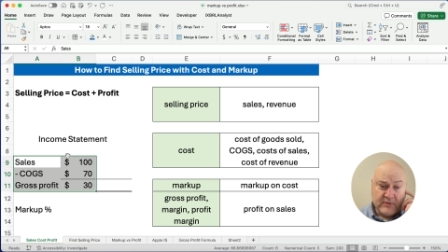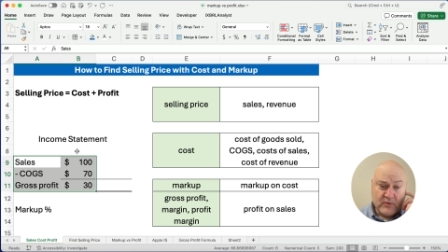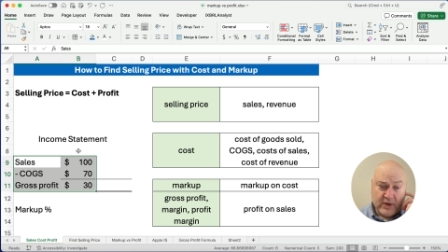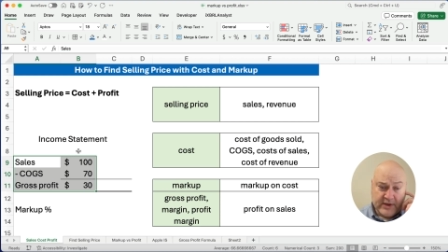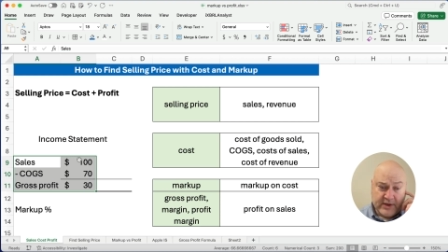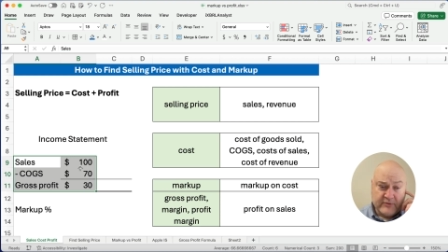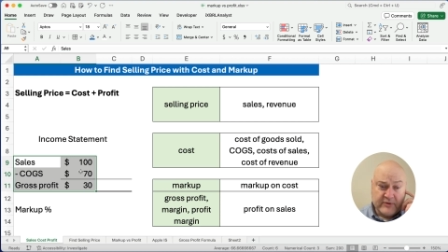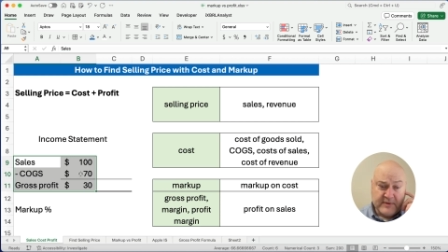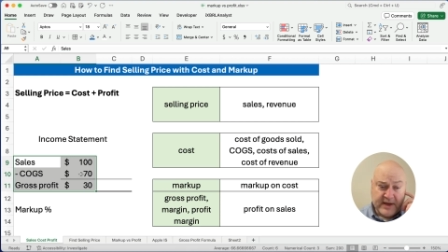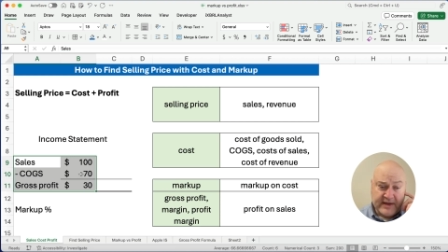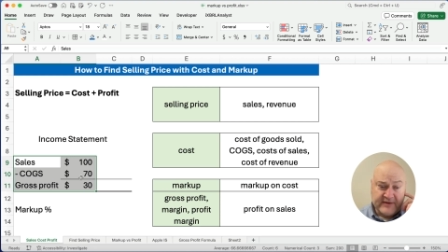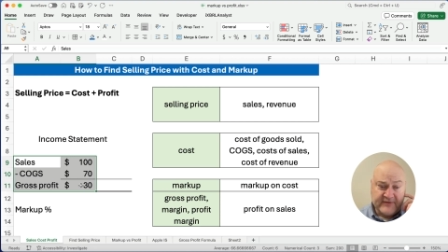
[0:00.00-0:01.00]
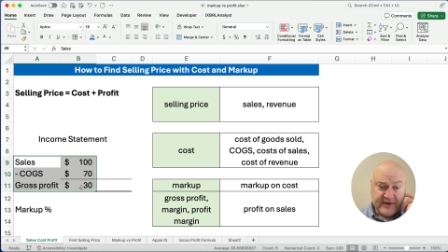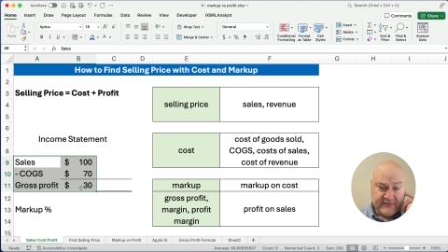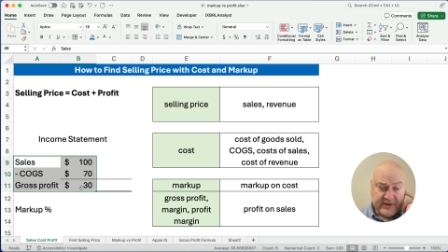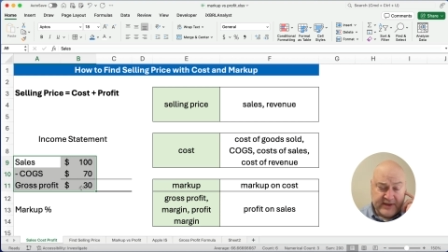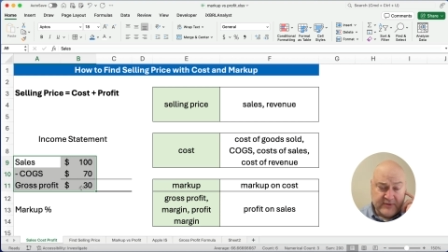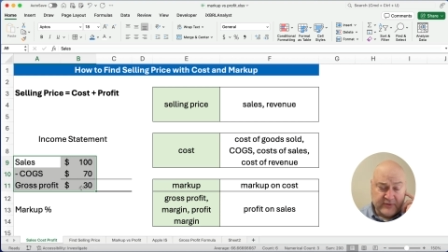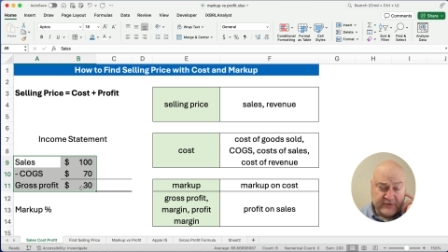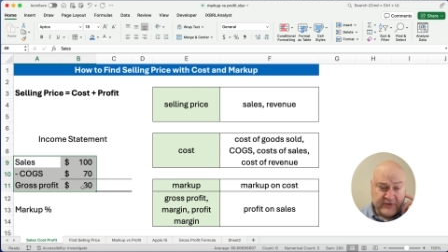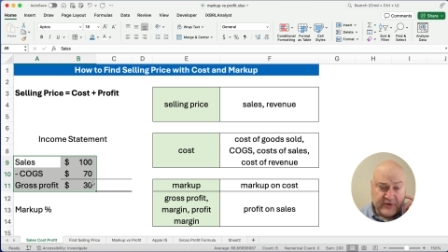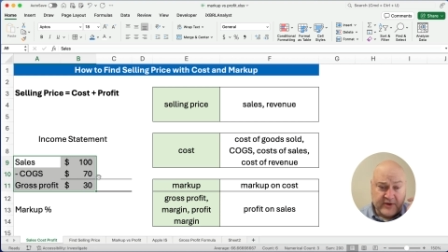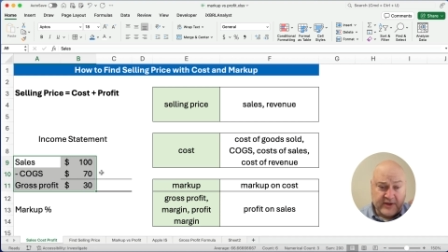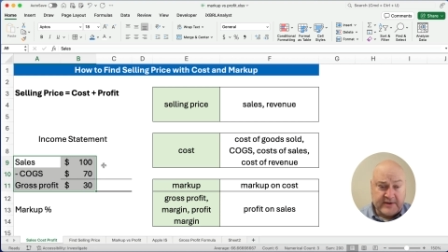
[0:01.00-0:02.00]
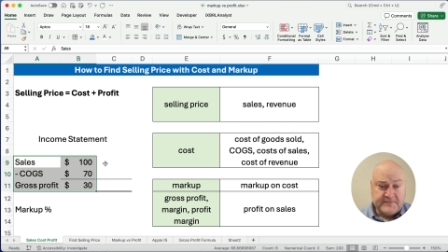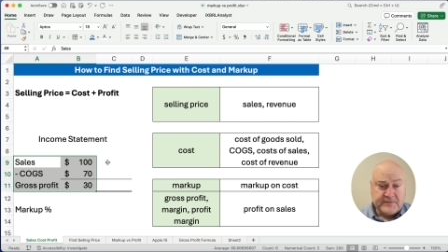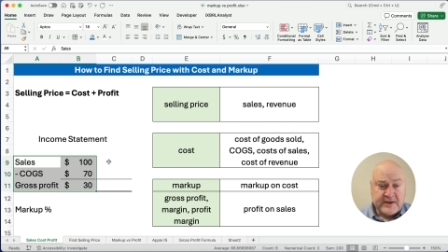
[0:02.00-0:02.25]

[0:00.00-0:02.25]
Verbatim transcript: 100 minus 70 equals 30.